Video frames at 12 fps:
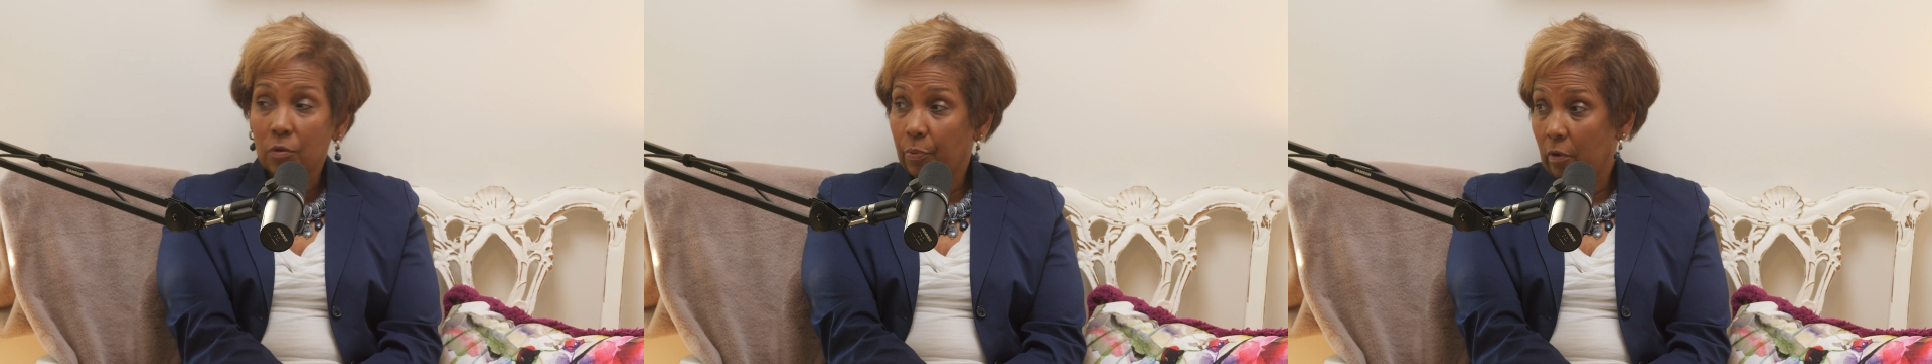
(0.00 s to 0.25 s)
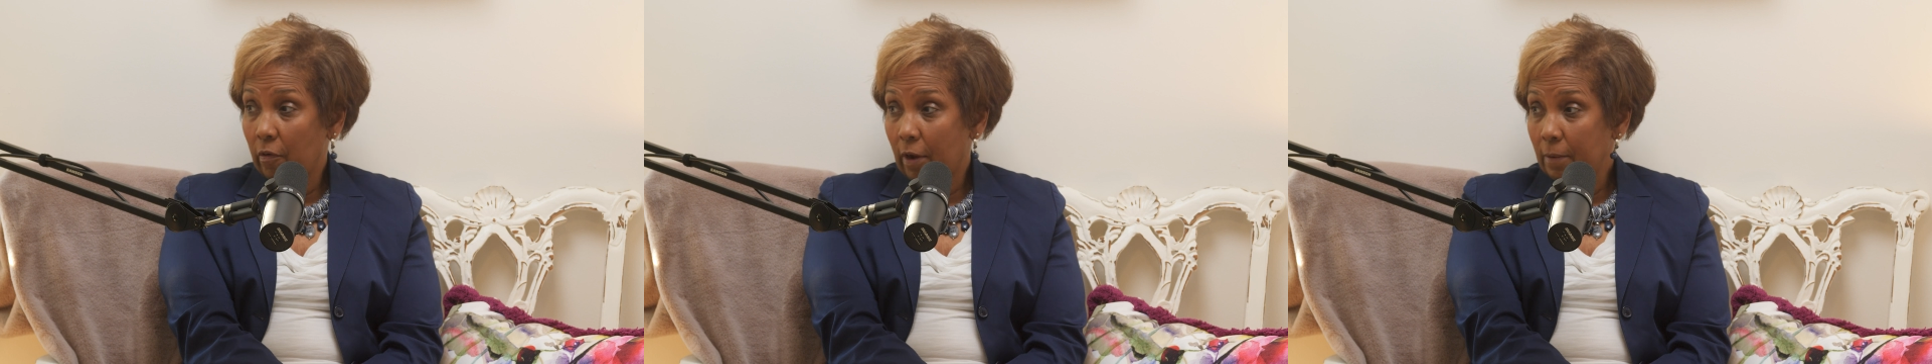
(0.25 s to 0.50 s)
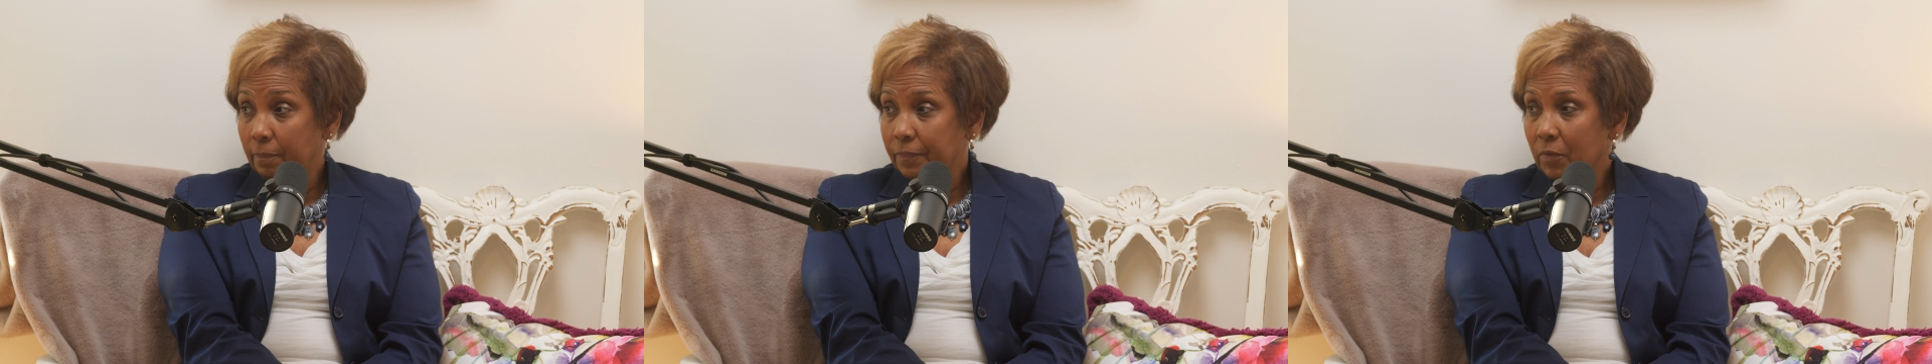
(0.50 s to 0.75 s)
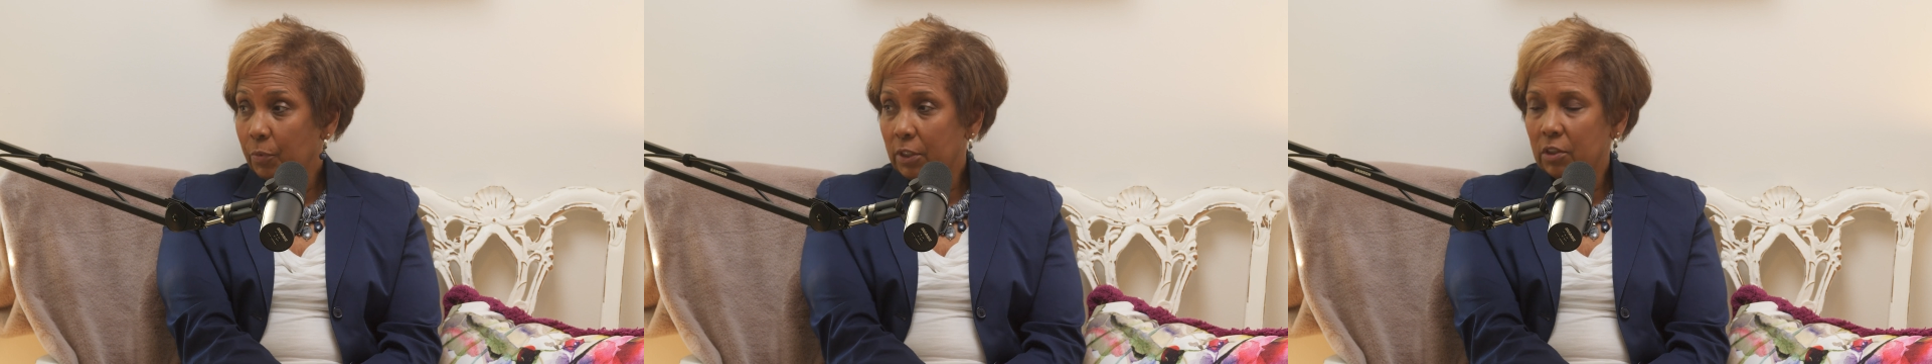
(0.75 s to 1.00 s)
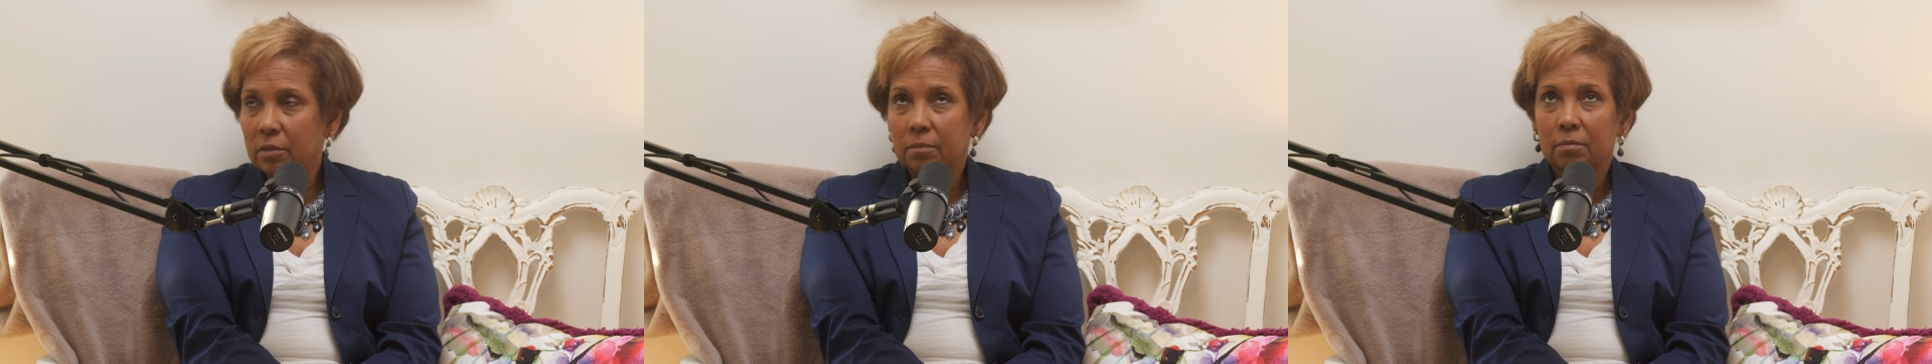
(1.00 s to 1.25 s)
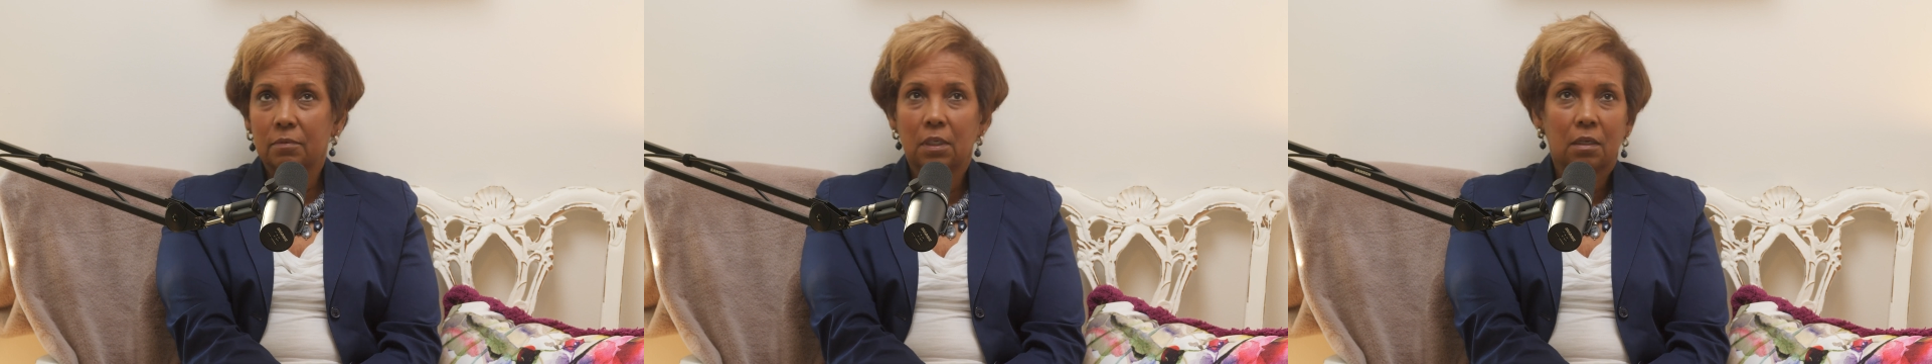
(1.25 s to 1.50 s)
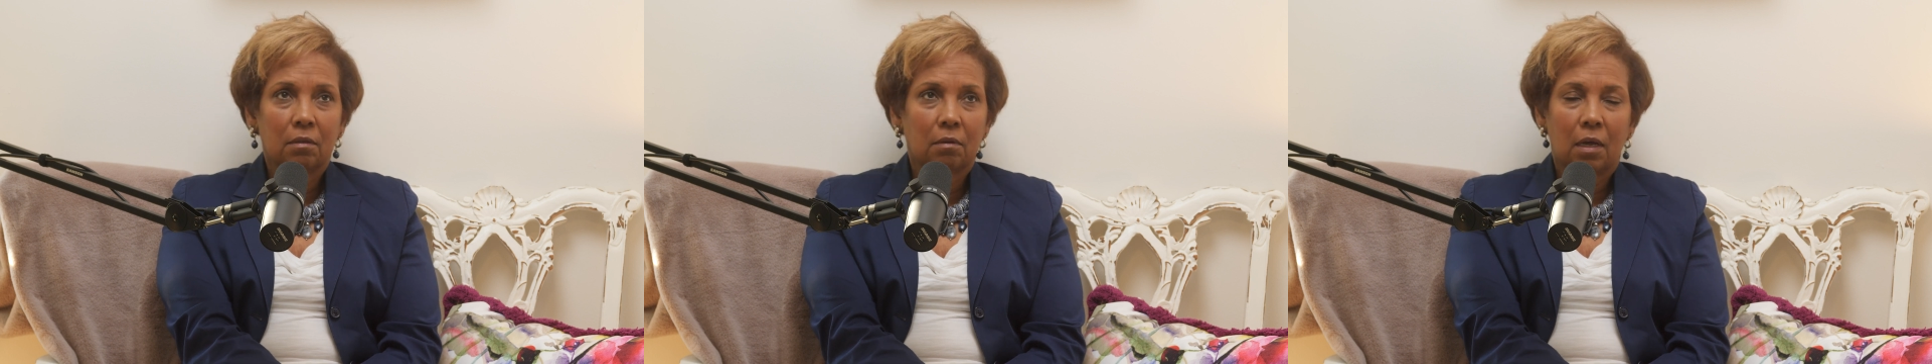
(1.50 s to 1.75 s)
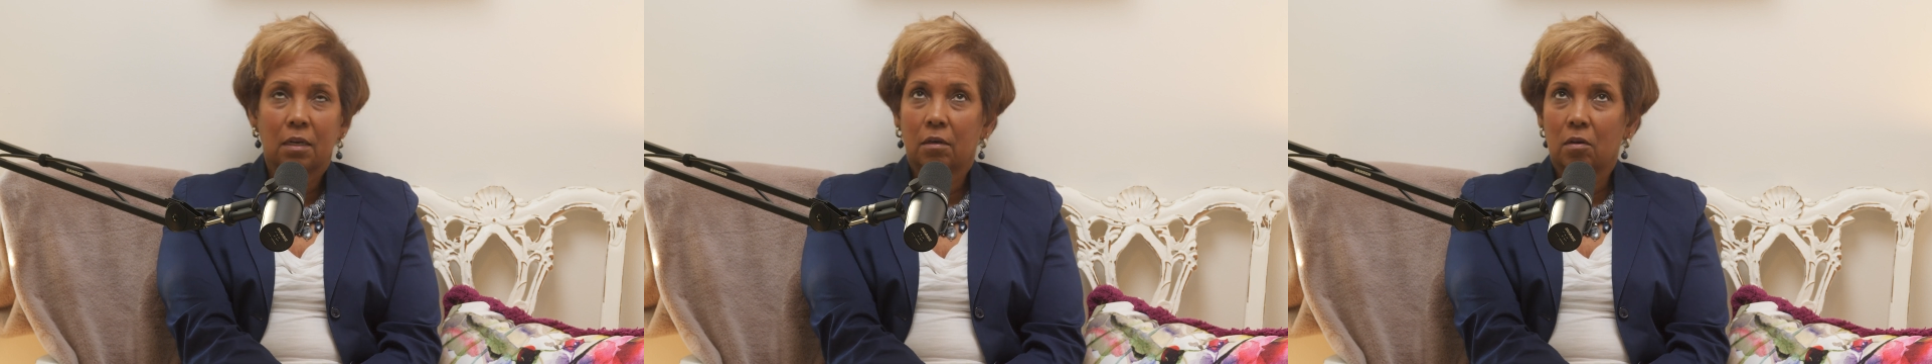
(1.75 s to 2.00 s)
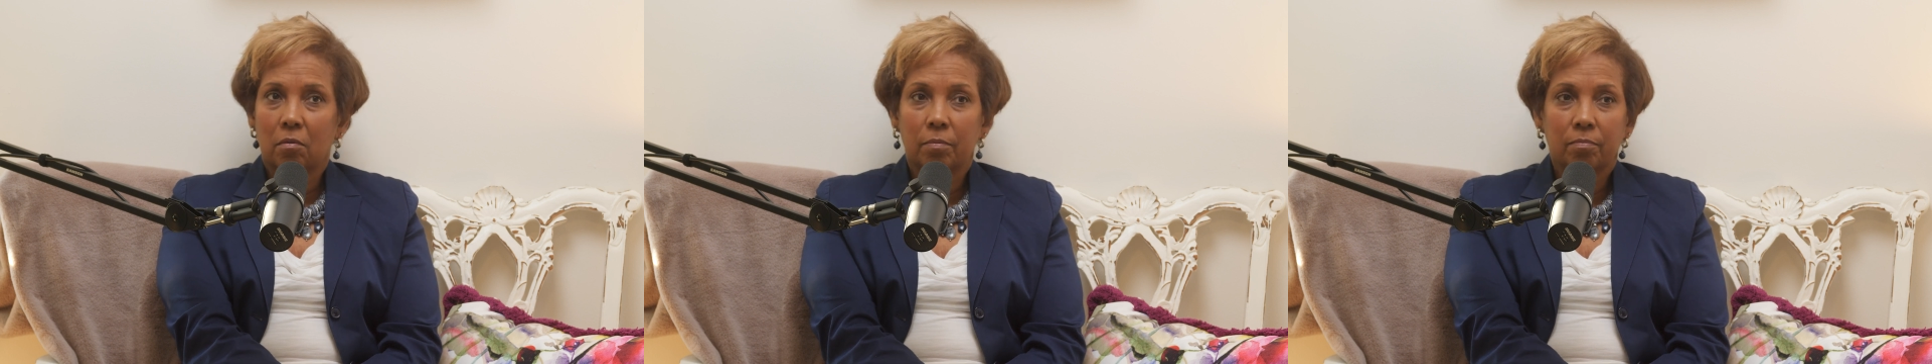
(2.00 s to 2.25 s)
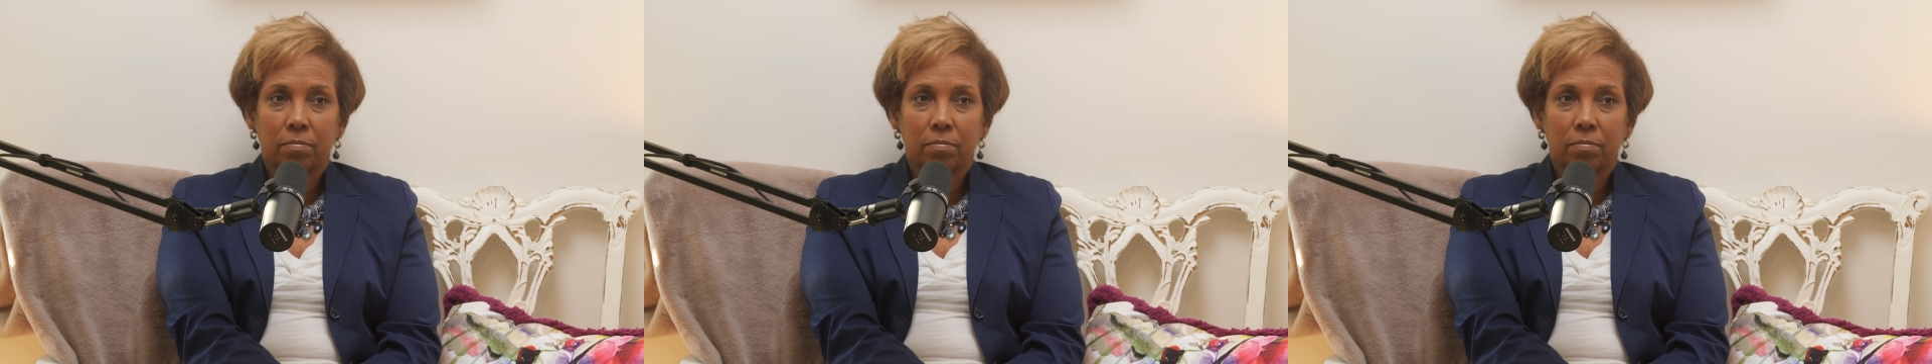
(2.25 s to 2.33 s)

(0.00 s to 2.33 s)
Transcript: program, which, I don't know,